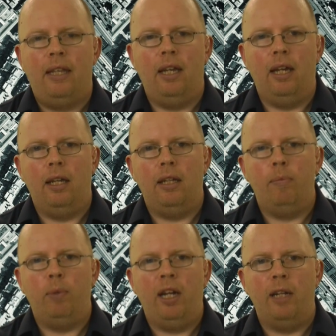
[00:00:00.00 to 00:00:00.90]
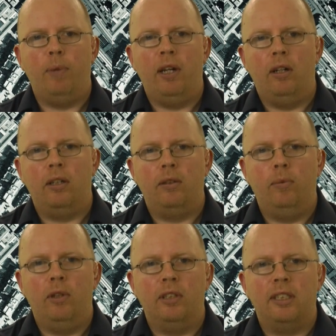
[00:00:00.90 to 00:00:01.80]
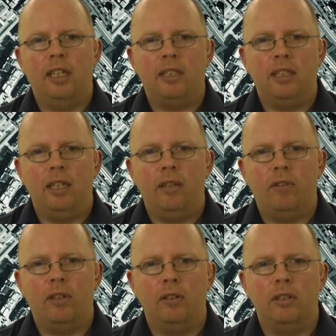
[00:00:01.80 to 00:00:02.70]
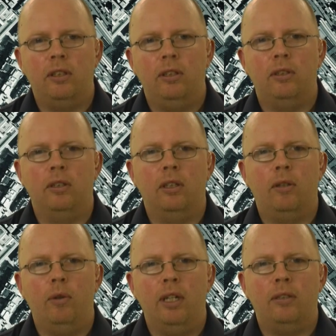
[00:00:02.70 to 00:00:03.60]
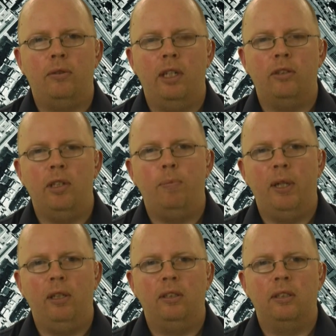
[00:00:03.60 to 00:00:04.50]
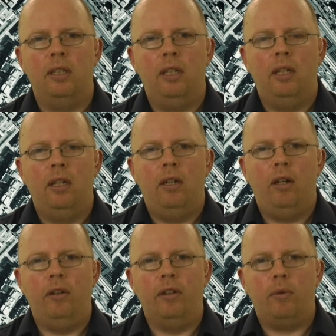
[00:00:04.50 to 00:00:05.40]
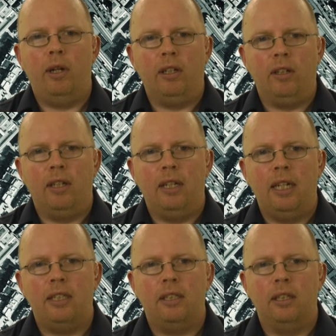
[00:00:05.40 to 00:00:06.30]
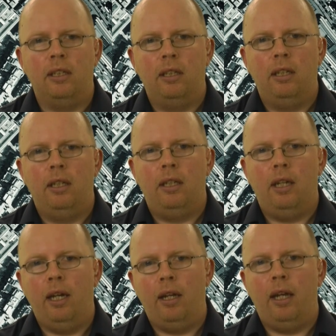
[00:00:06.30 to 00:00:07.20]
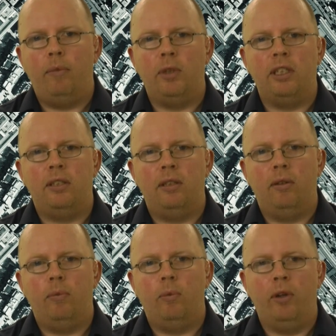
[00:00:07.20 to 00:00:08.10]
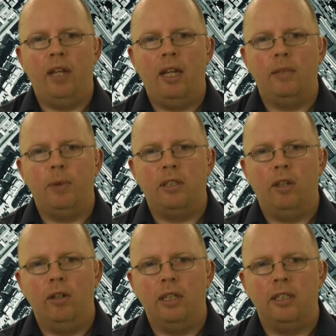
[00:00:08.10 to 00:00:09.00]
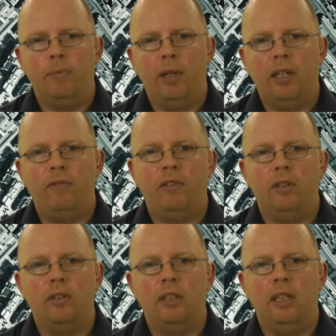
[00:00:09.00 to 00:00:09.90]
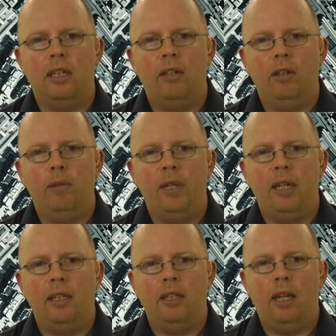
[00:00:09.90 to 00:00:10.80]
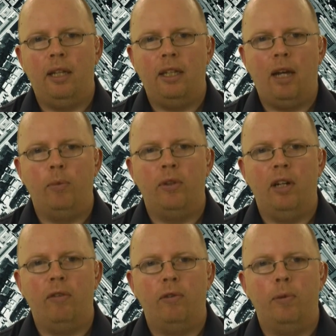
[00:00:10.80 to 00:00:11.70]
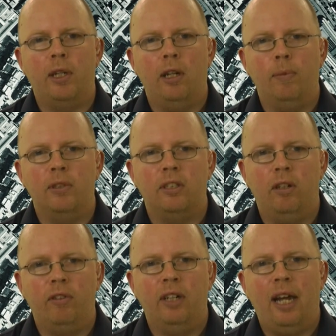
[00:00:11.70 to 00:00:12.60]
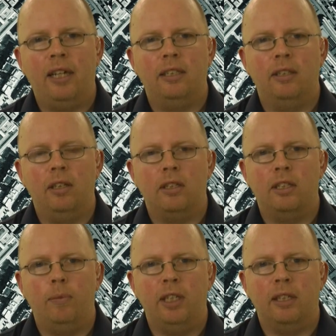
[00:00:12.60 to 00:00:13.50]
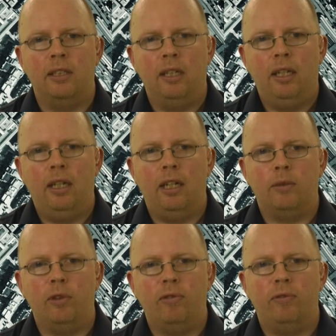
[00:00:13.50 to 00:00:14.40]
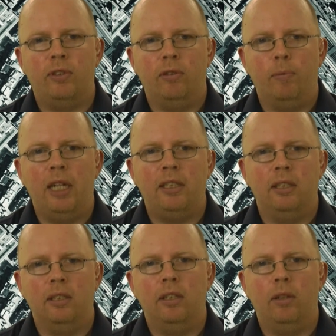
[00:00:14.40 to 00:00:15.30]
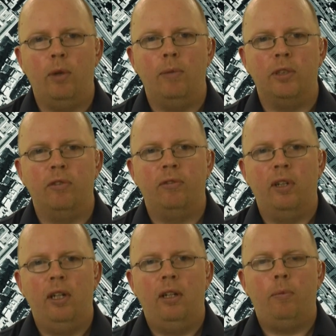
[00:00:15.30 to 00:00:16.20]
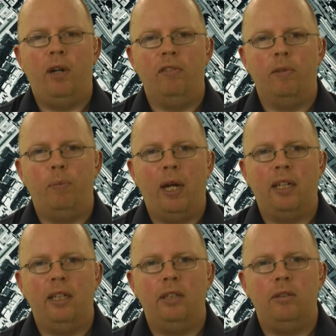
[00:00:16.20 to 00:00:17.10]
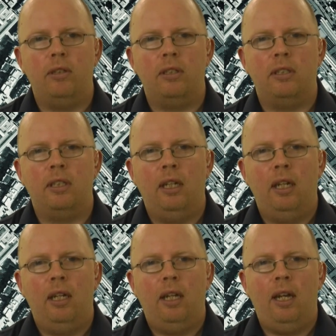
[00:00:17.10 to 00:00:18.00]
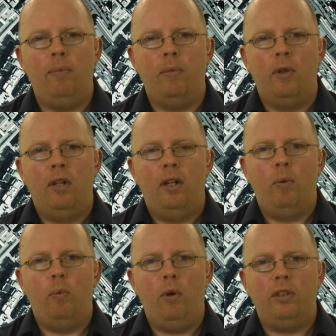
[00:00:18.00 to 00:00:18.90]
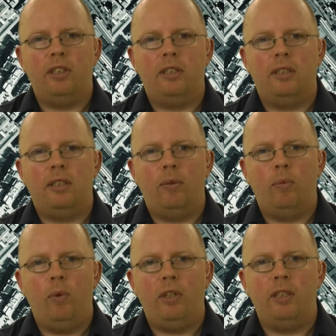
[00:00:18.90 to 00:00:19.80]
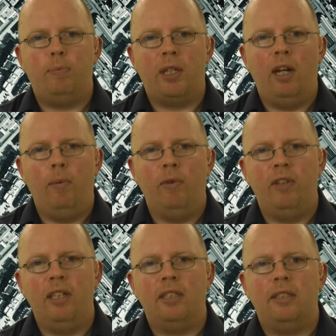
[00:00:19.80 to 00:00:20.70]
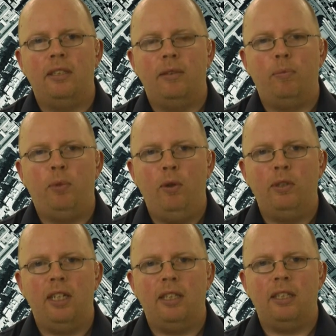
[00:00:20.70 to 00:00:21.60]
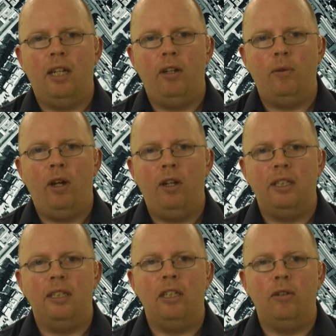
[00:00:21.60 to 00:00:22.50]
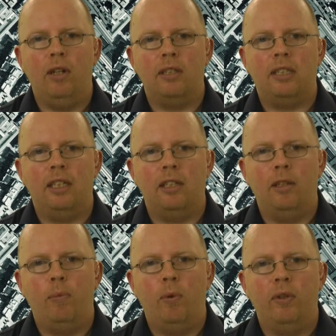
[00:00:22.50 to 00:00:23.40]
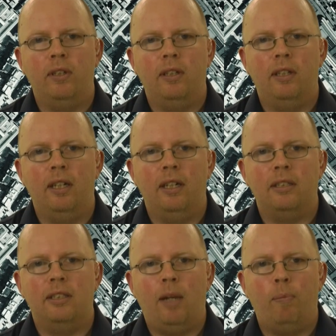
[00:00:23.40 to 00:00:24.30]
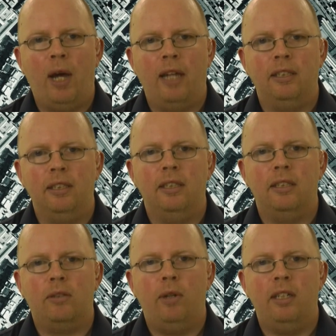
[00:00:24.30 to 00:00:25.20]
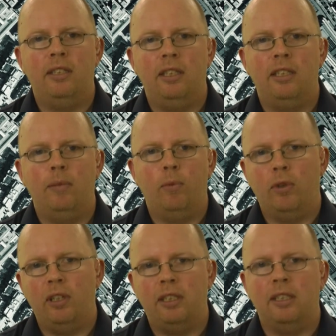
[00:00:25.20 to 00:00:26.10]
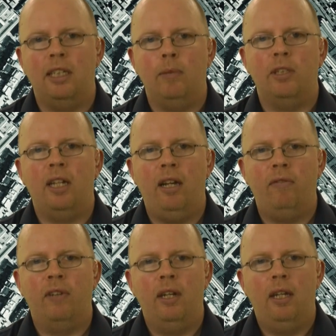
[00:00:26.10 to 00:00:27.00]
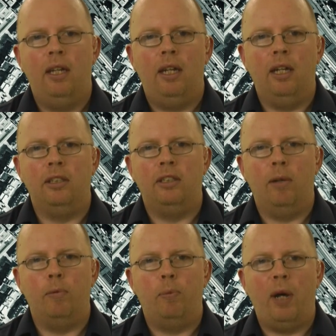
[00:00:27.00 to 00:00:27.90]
implied by Article 1, Section 8 of the Constitution to create treasury bills on the credit of the nation, which were then to be turned into money for use in the economy. And that would therefore become a sovereign act and not subject, as we've sort of mentioned, to the whims of private banking interests. What has become of this process, and how did the US get to the point that it's abandoned its credit system, or at least it seems to have, and jumped